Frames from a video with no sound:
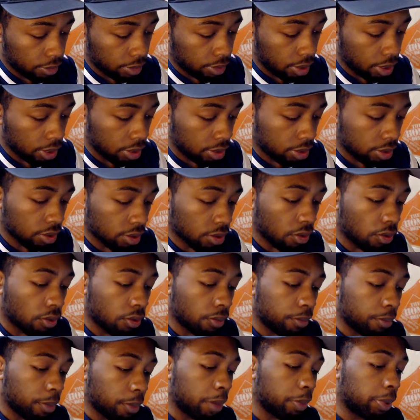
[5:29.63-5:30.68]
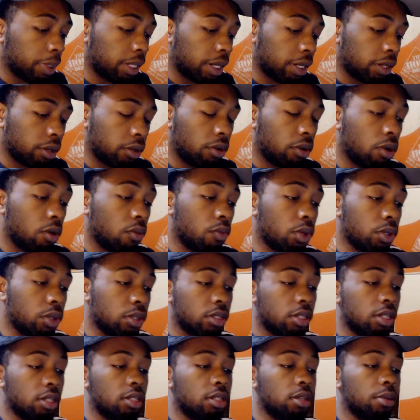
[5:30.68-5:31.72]
And so maybe later on we'll
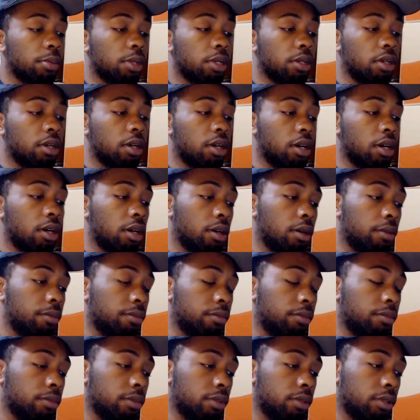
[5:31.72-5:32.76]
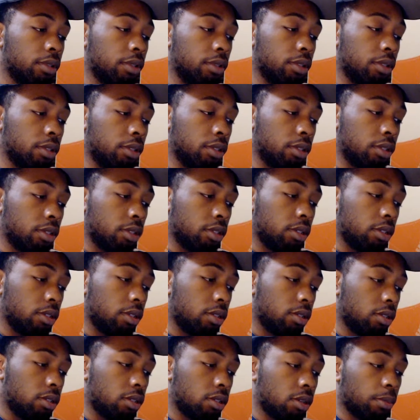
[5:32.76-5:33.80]
see some of the
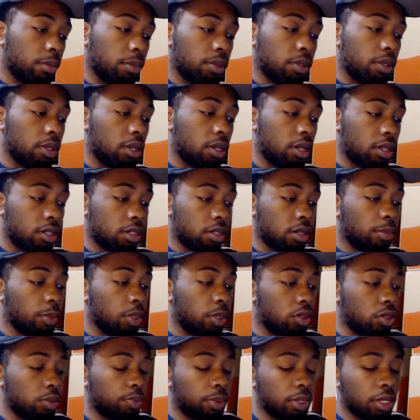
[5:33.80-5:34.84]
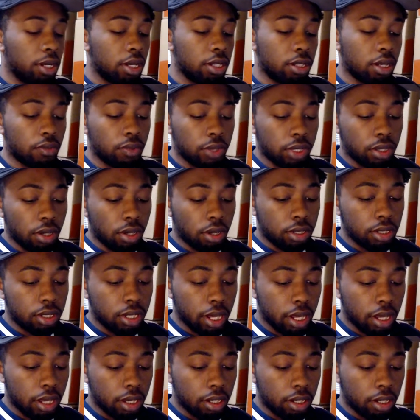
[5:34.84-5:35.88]
some of those plays like we saw
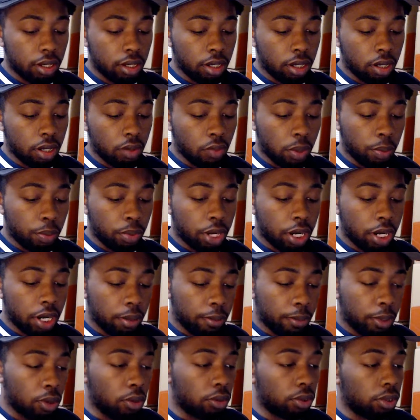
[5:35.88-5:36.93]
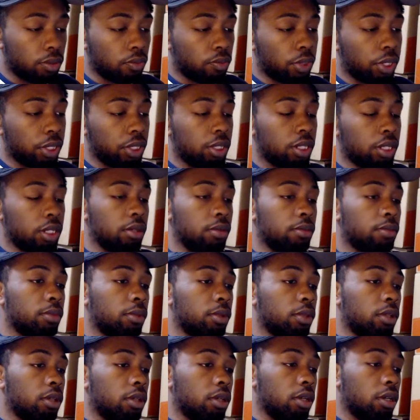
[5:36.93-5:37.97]
today with Brandon Bolden, where he
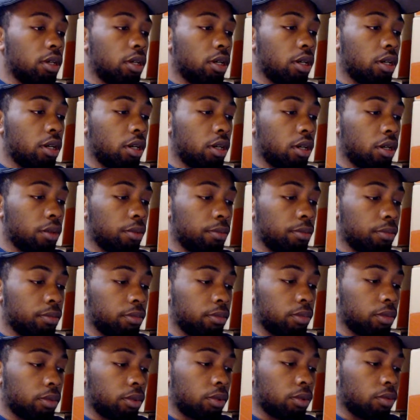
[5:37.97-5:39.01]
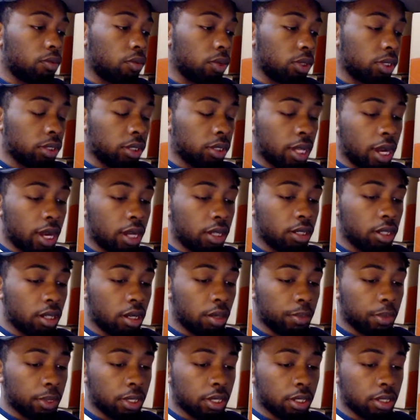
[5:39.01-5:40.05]
was lined
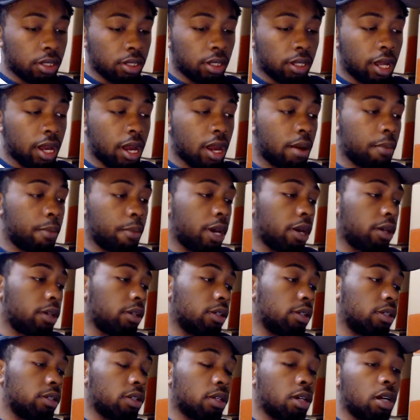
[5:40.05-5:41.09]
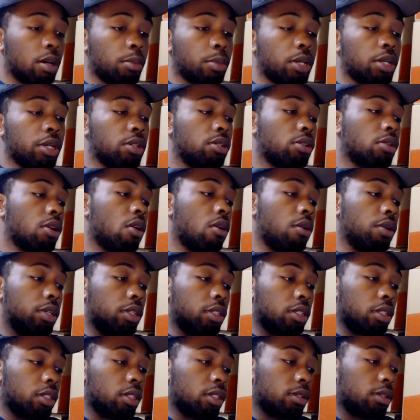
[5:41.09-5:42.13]
up against a linebacker and Tom Brady saw it
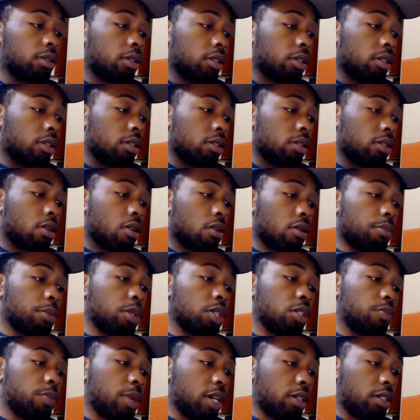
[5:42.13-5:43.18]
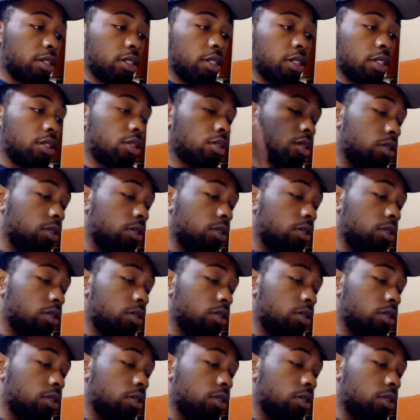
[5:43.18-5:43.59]
and he saw the mismatch and he